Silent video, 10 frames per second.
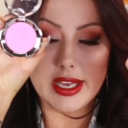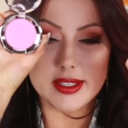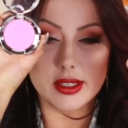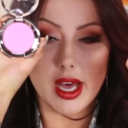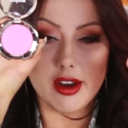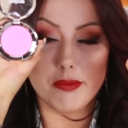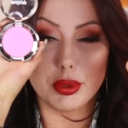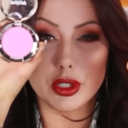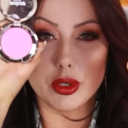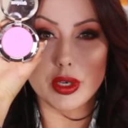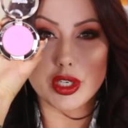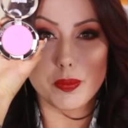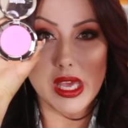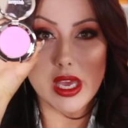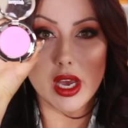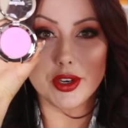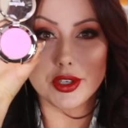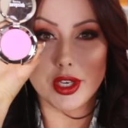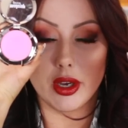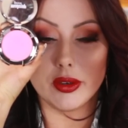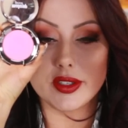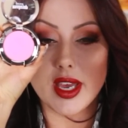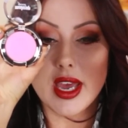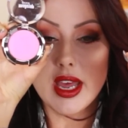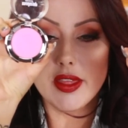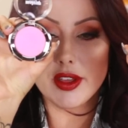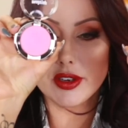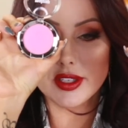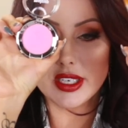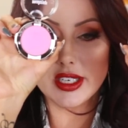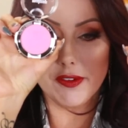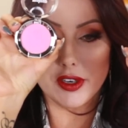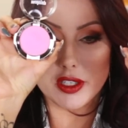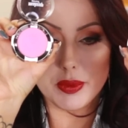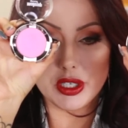It has a lot of bluish pink undertones. There's the difference